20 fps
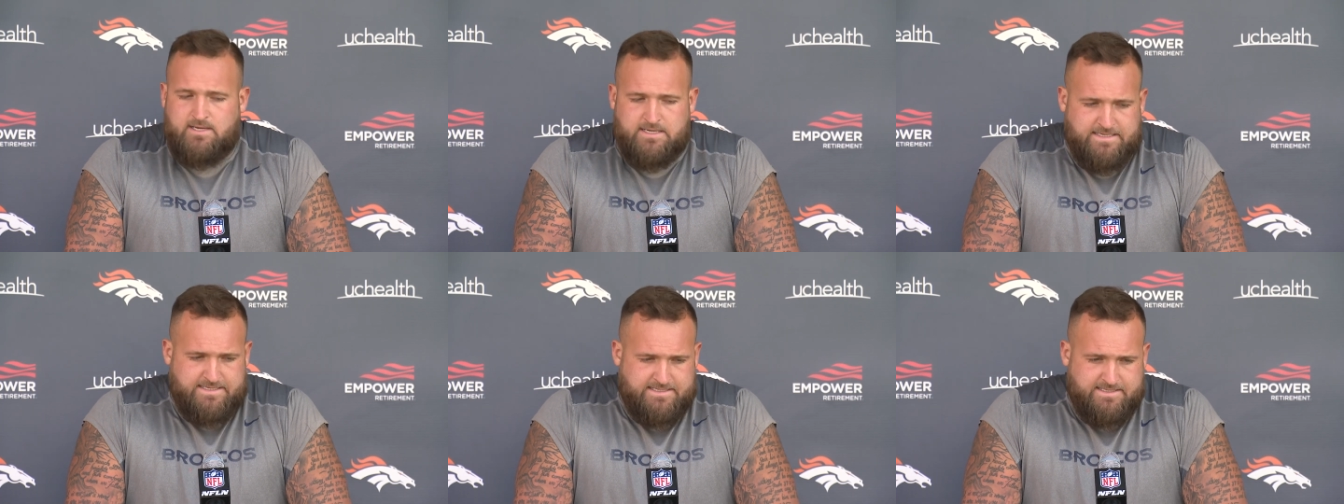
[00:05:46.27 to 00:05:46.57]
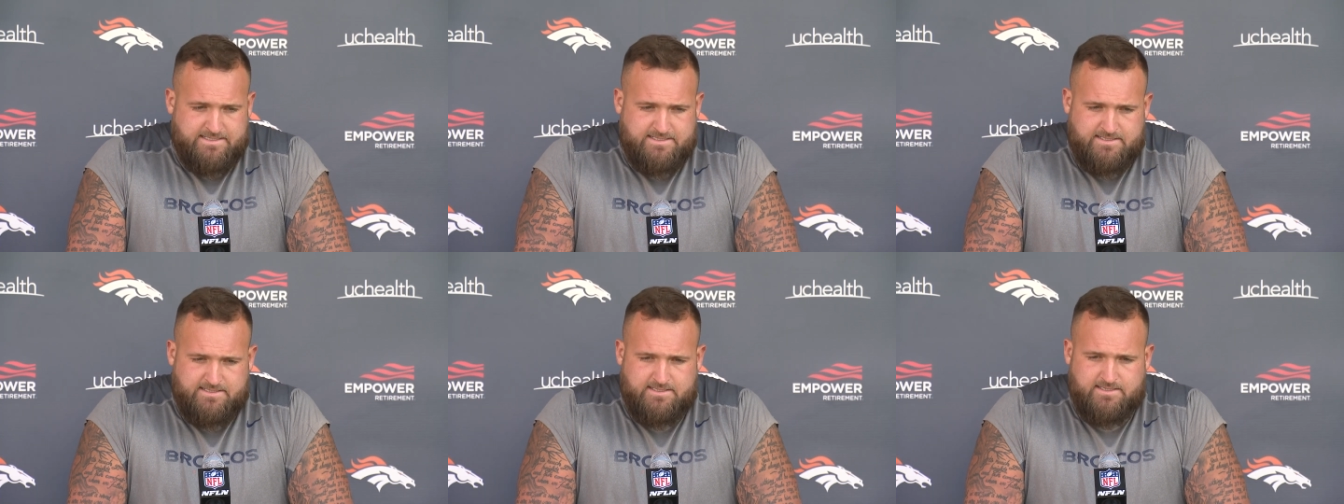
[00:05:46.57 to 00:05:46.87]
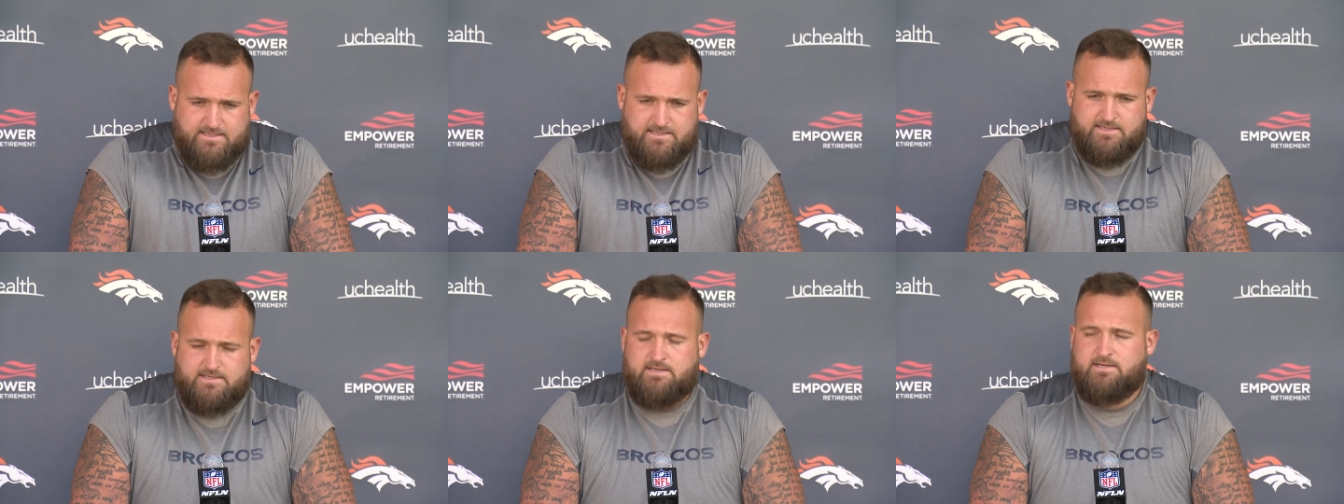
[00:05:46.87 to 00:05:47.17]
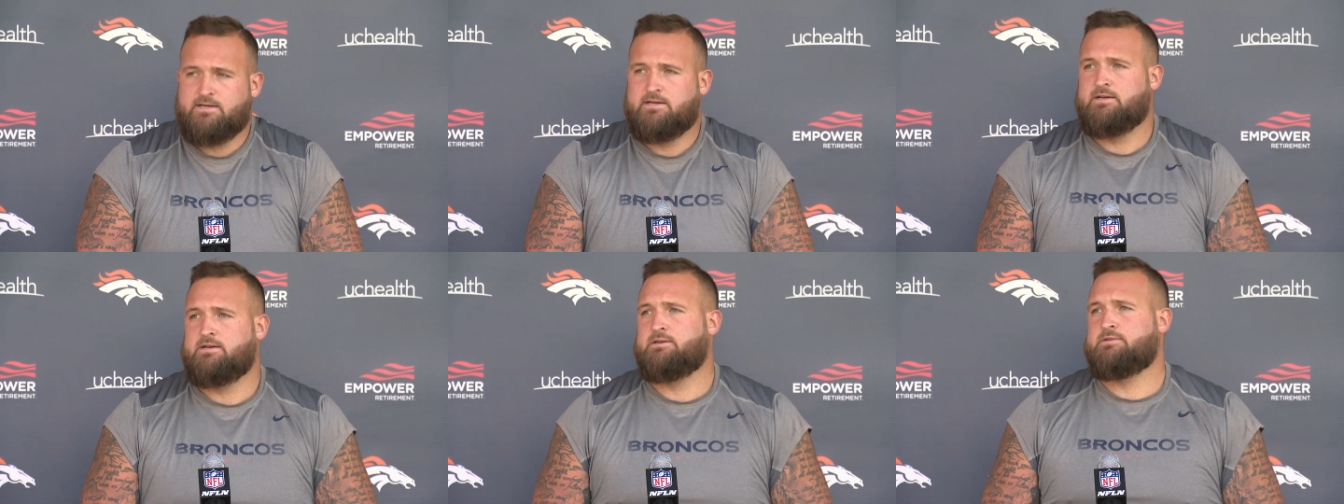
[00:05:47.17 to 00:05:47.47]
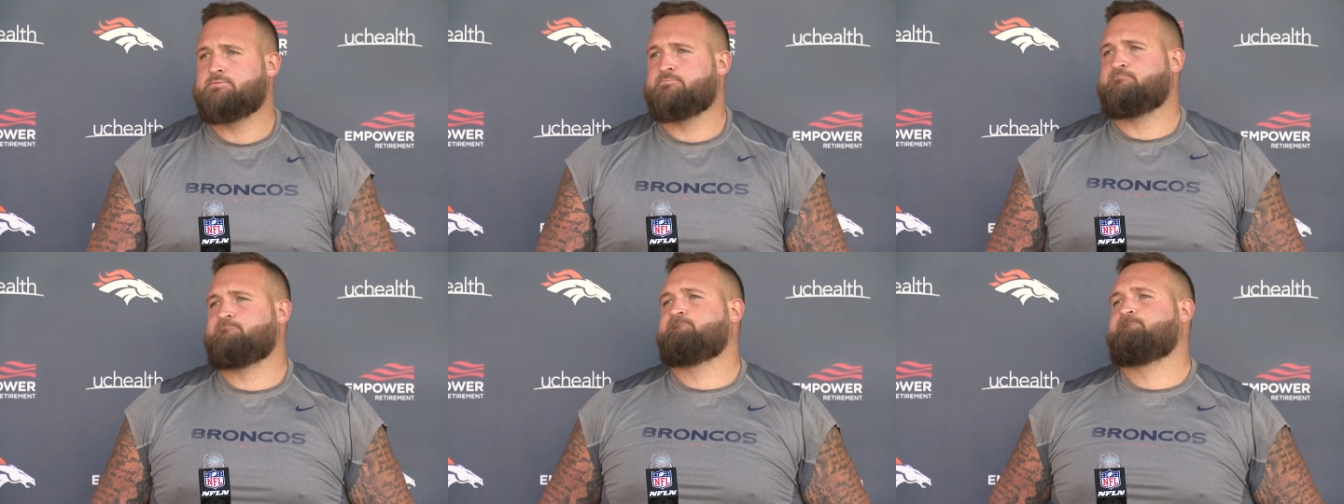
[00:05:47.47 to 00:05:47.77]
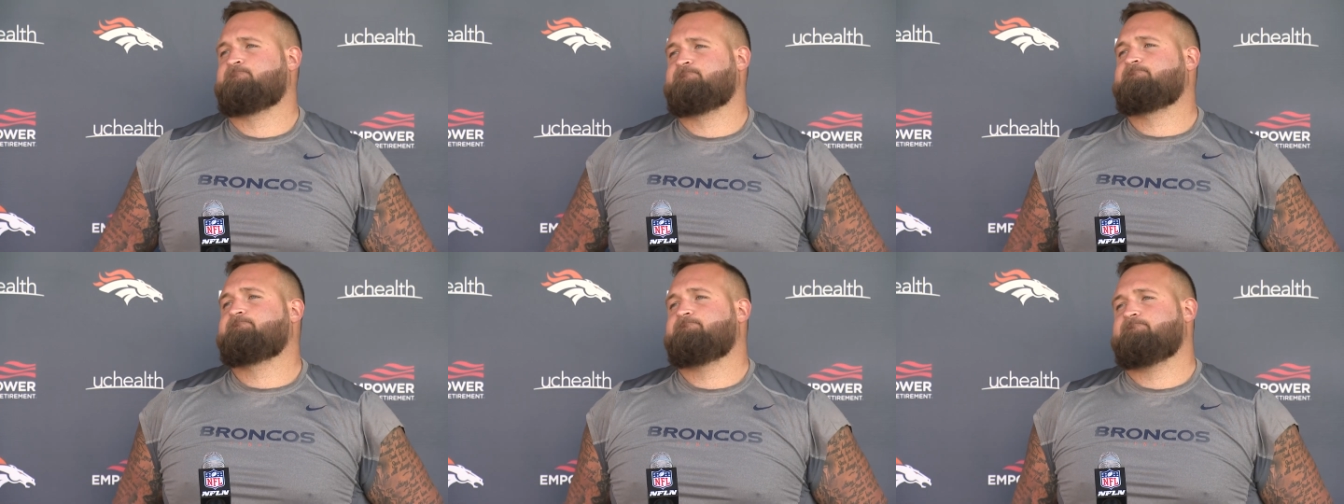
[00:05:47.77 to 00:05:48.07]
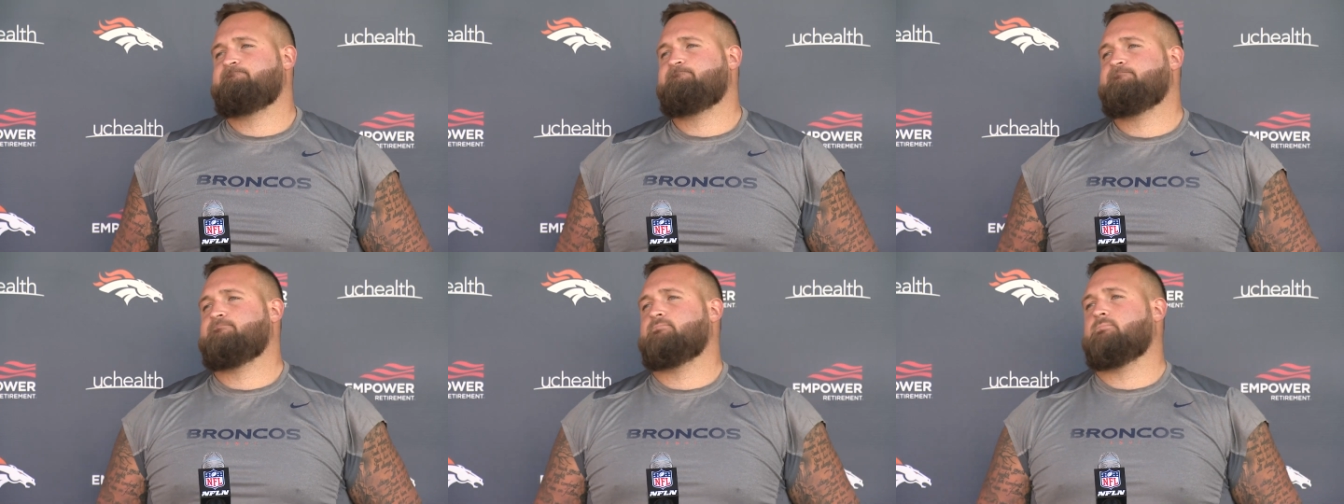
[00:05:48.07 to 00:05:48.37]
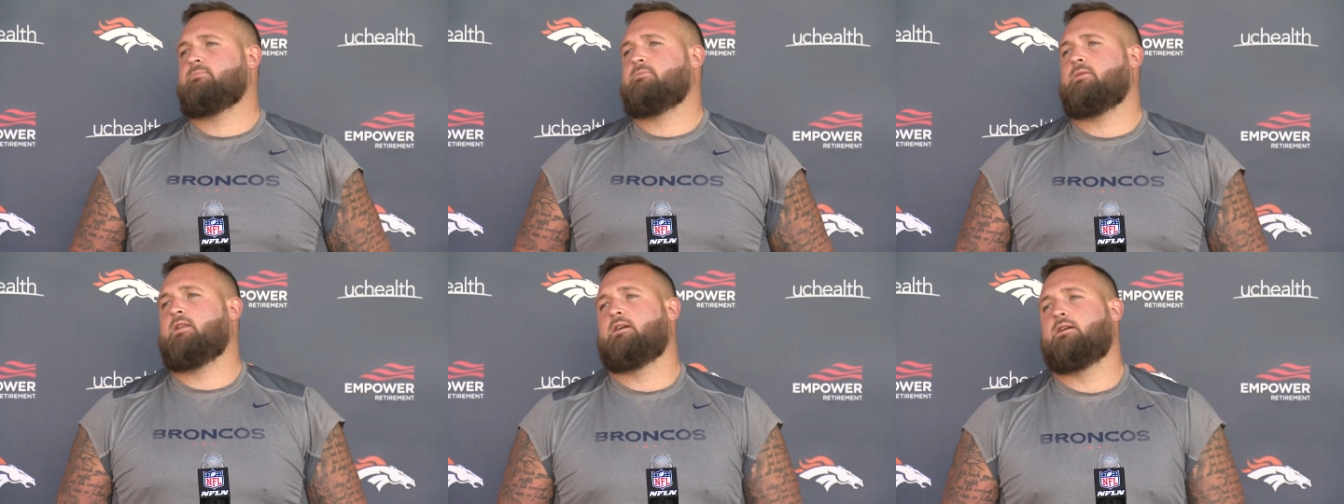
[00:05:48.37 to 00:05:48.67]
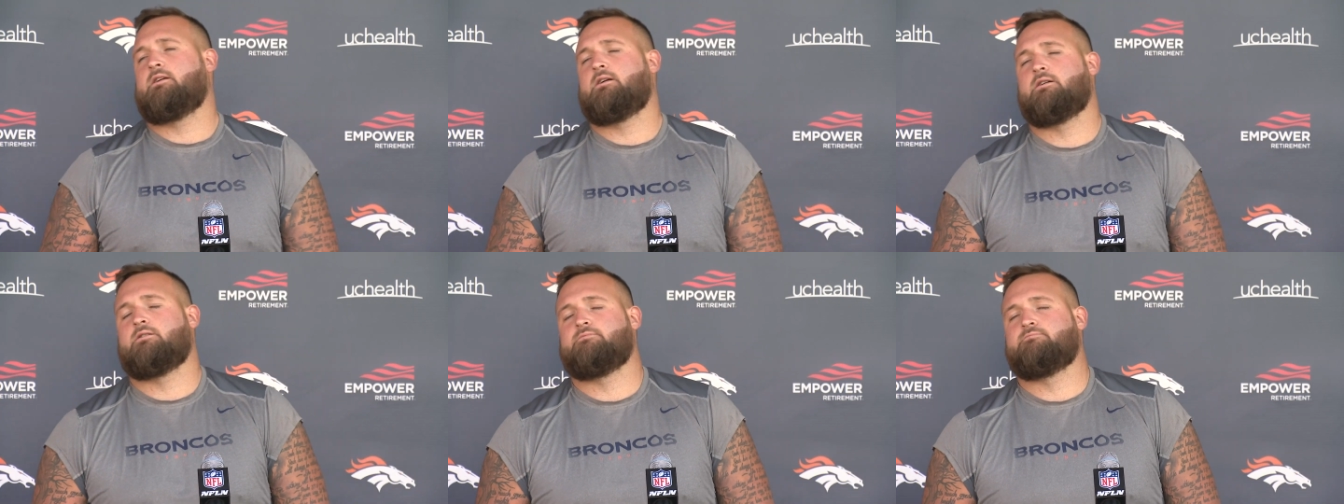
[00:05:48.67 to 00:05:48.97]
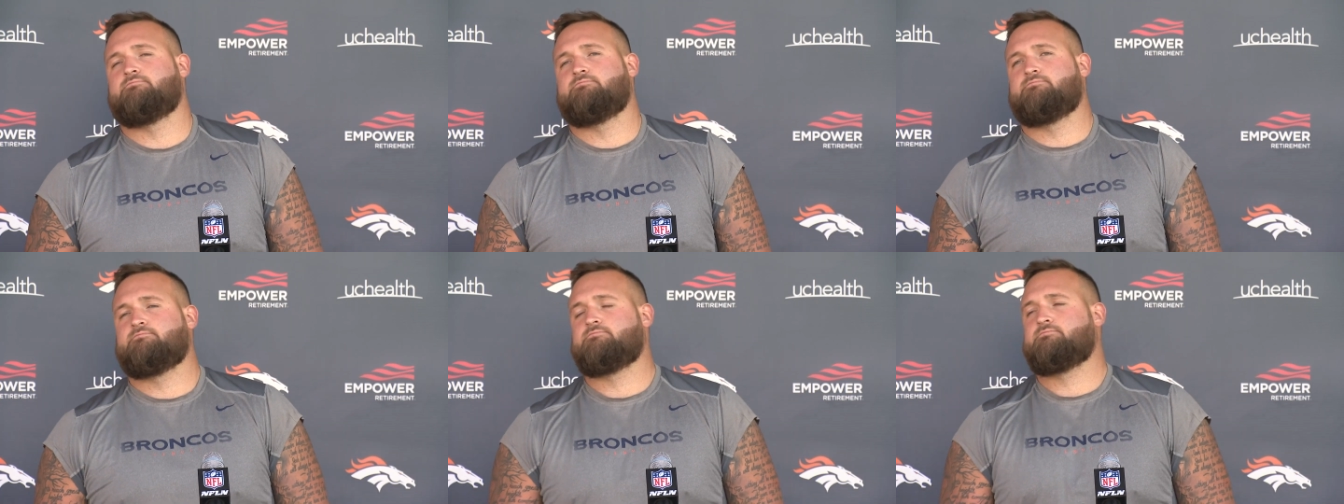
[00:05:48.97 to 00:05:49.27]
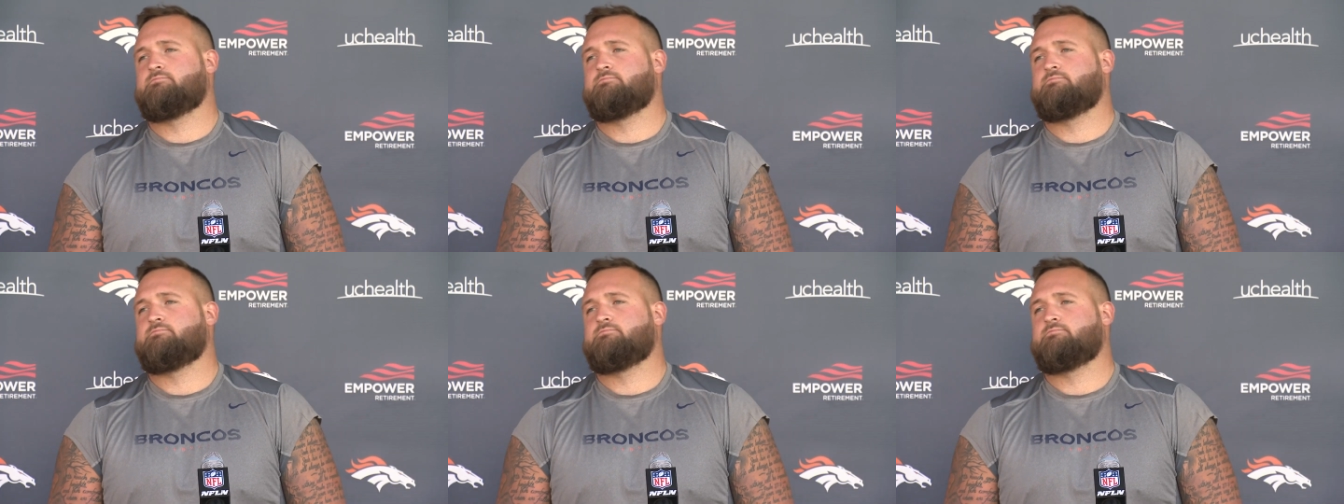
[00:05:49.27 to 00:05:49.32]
I mean, unfortunately, he's just kind of been one hit after another for him